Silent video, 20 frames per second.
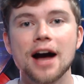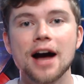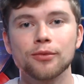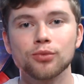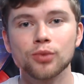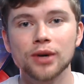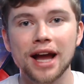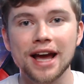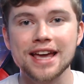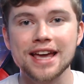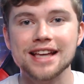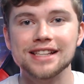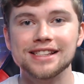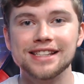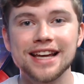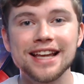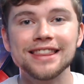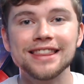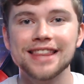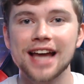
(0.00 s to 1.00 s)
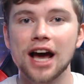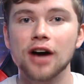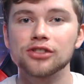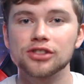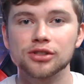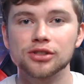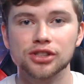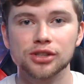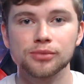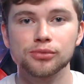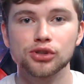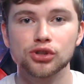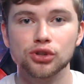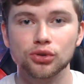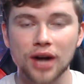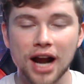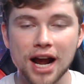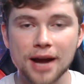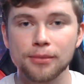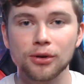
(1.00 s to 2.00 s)
when I hit 10,000
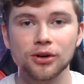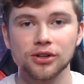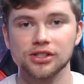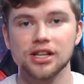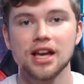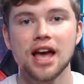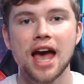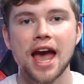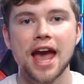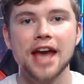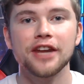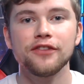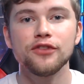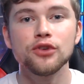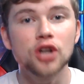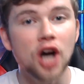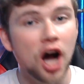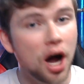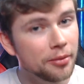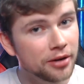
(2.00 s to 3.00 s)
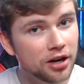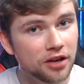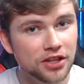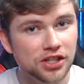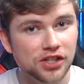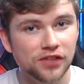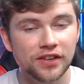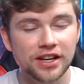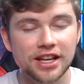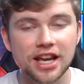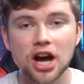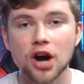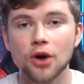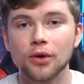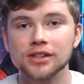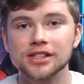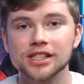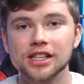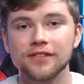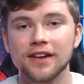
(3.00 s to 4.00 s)
subscribers. And if you comment on this video
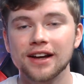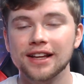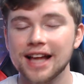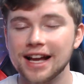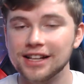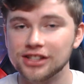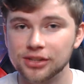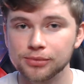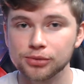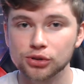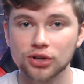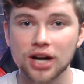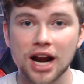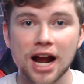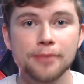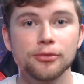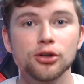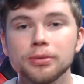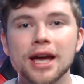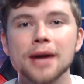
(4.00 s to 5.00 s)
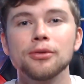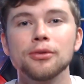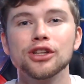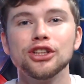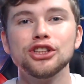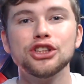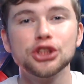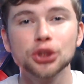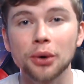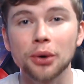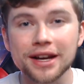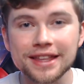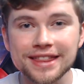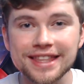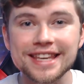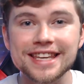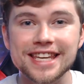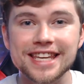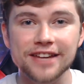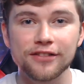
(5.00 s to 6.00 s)
and stuff like that and subscribe, you'll be able to join the
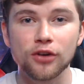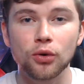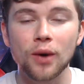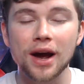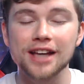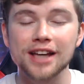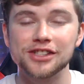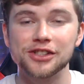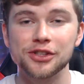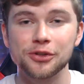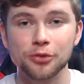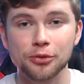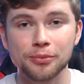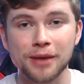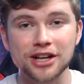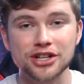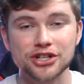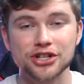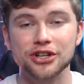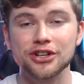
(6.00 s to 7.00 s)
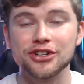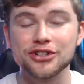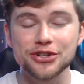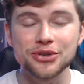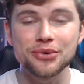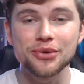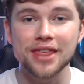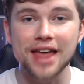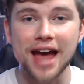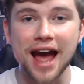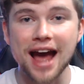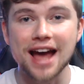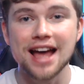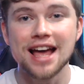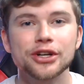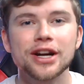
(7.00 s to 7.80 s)
giveaway. So you want to make sure to do that. You're